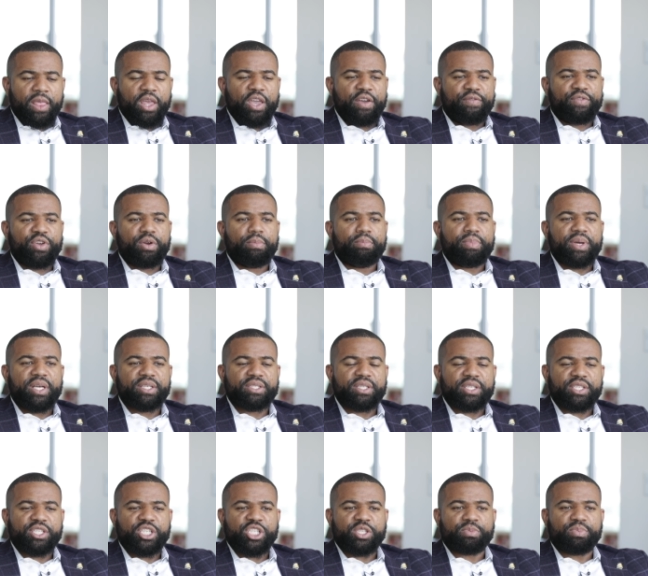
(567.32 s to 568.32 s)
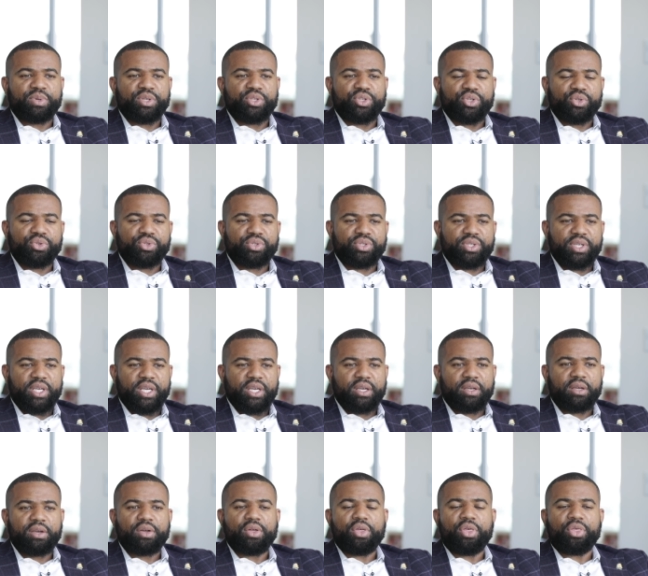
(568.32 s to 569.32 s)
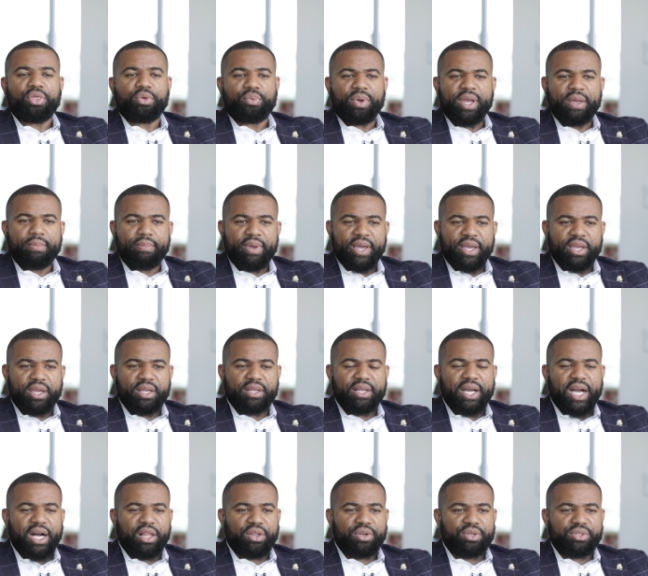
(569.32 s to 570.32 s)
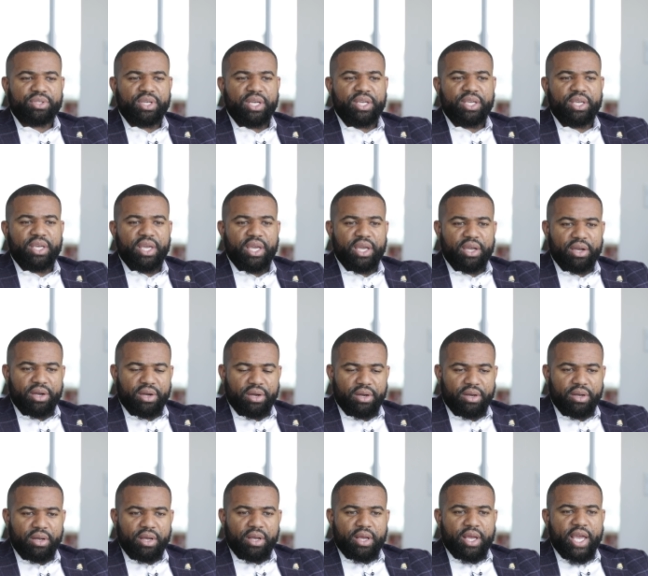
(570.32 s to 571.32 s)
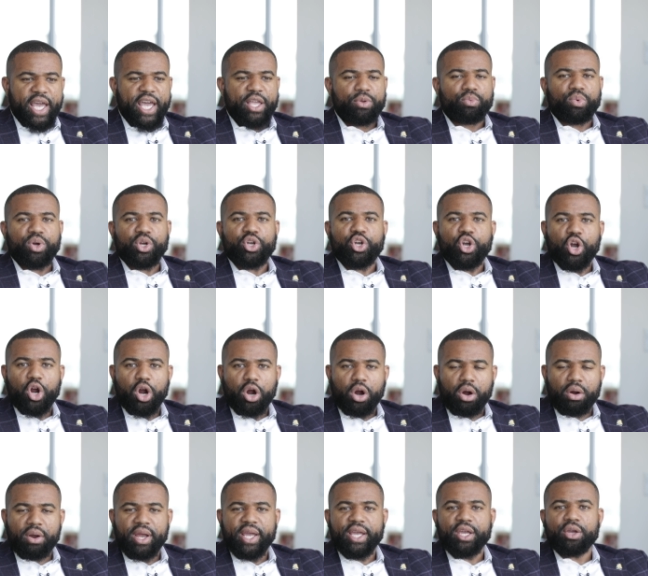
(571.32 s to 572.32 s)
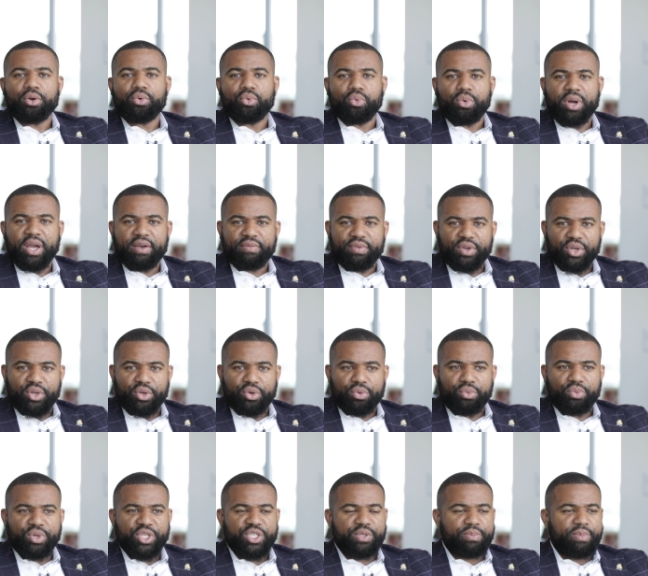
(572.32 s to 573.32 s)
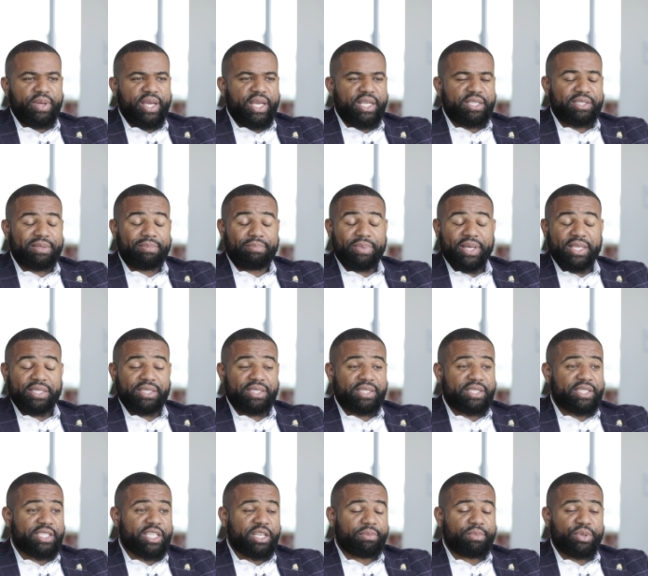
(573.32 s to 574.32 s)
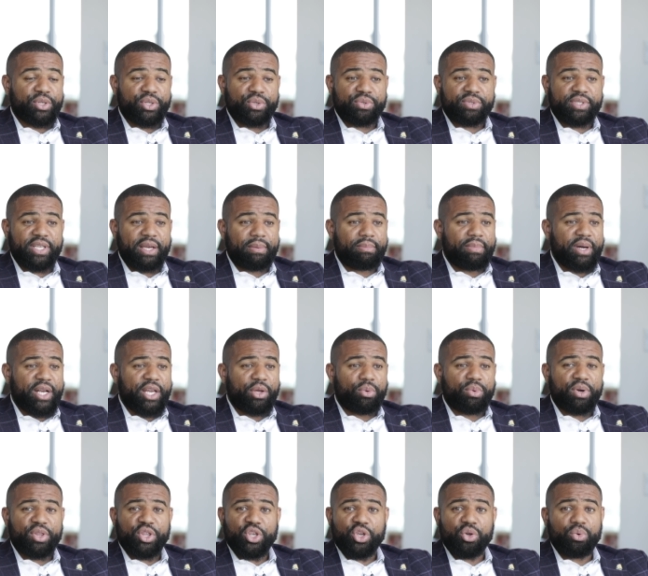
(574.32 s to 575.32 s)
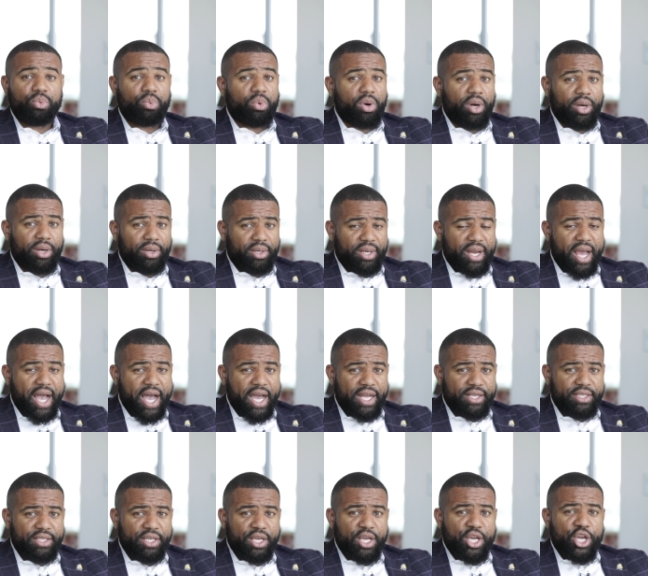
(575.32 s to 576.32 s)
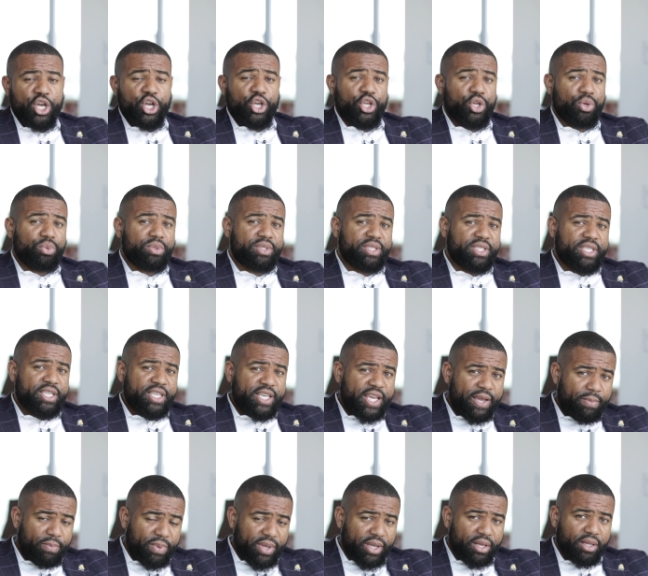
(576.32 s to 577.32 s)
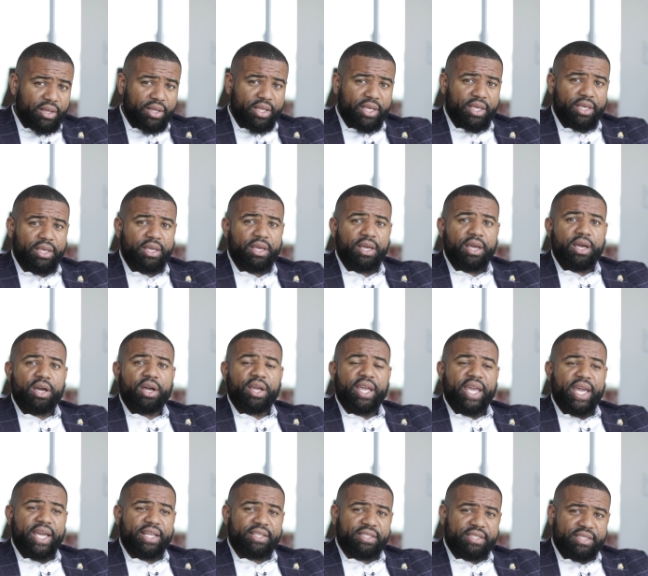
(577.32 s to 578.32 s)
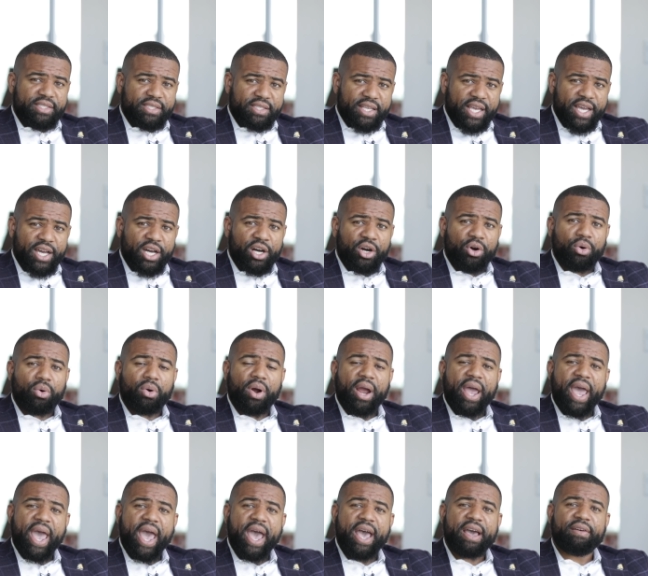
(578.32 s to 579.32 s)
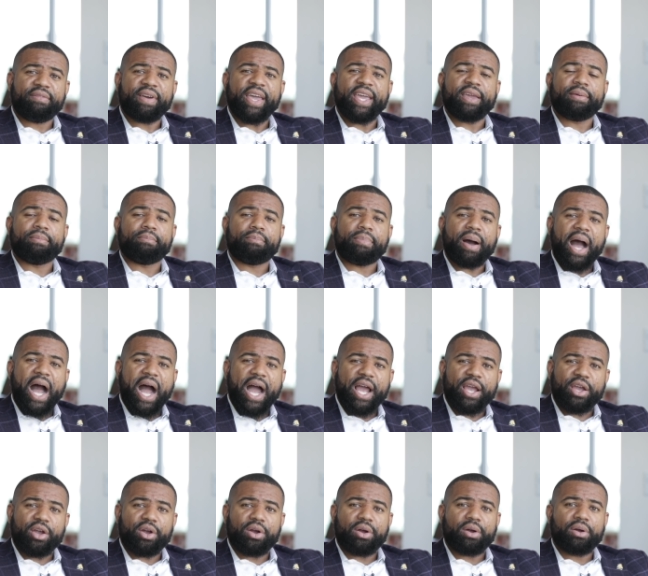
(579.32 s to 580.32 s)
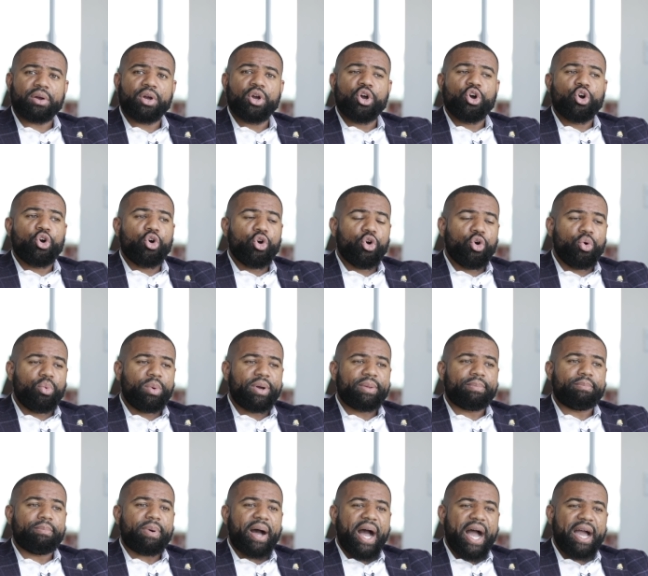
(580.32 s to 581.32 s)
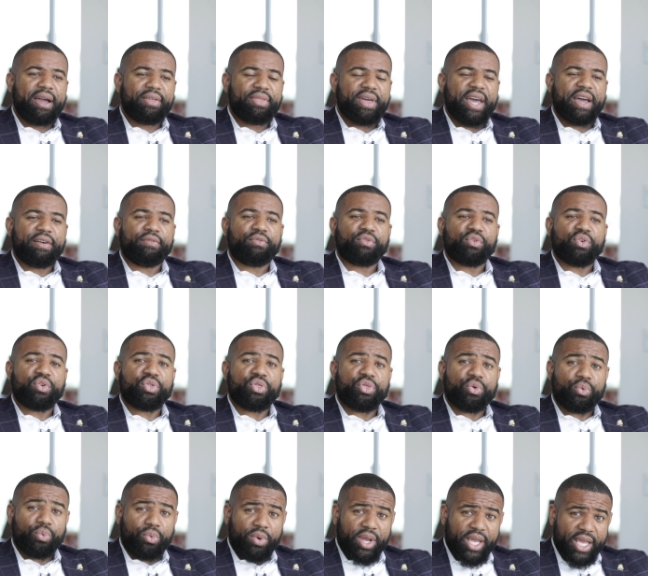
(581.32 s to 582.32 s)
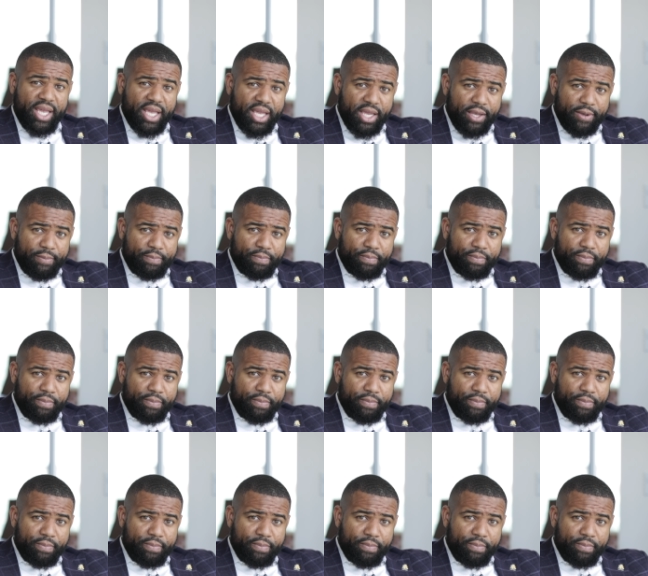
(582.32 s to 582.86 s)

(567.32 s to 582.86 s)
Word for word: if your business is producing $3 million a year in recurring revenue, which means the business is going to produce that money whether you work or not, you typically can sell or have a buyer who would buy that for 3